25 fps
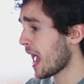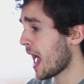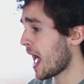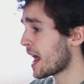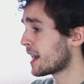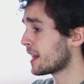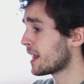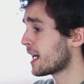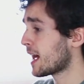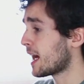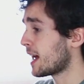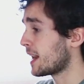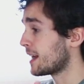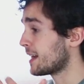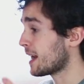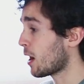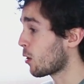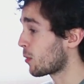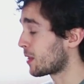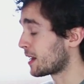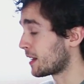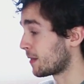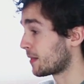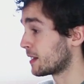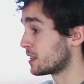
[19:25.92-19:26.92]
and uh,
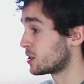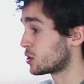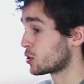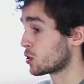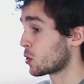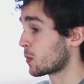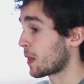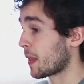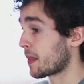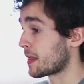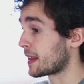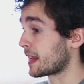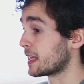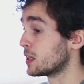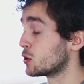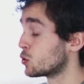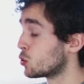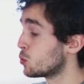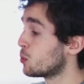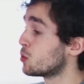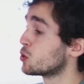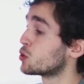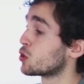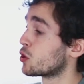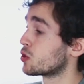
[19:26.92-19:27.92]
now they, they just know that they can
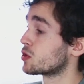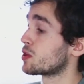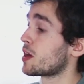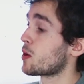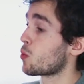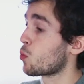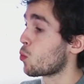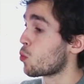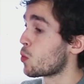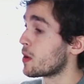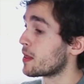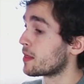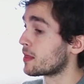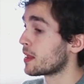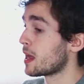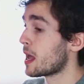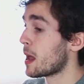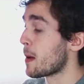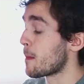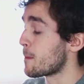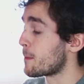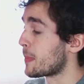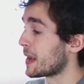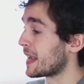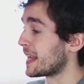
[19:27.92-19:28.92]
turbocharge that with
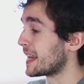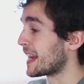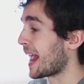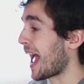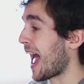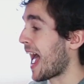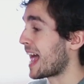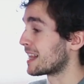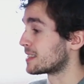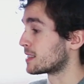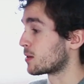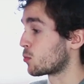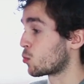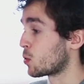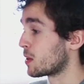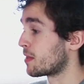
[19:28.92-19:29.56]
paid ads,